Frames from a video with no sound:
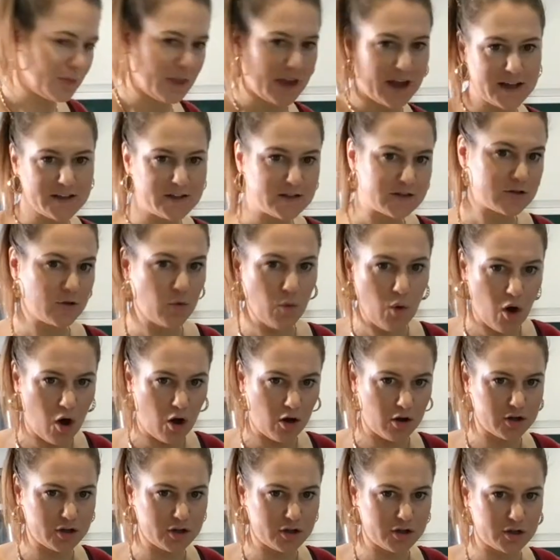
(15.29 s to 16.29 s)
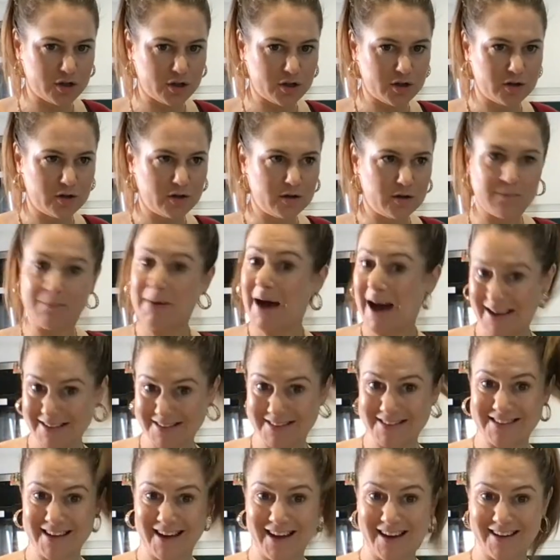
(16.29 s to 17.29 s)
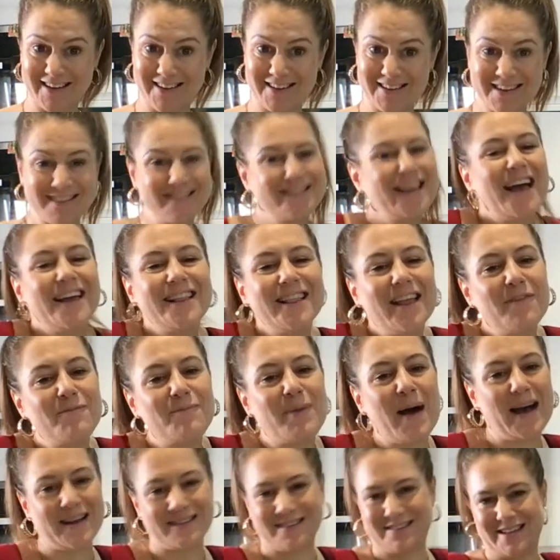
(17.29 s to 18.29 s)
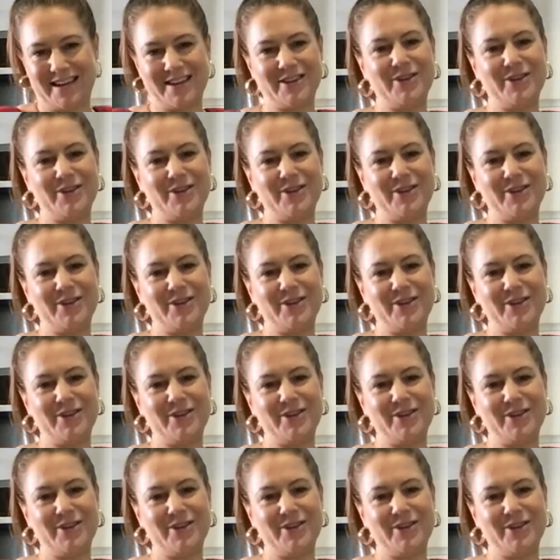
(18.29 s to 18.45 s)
and squash pasta because I love pasta.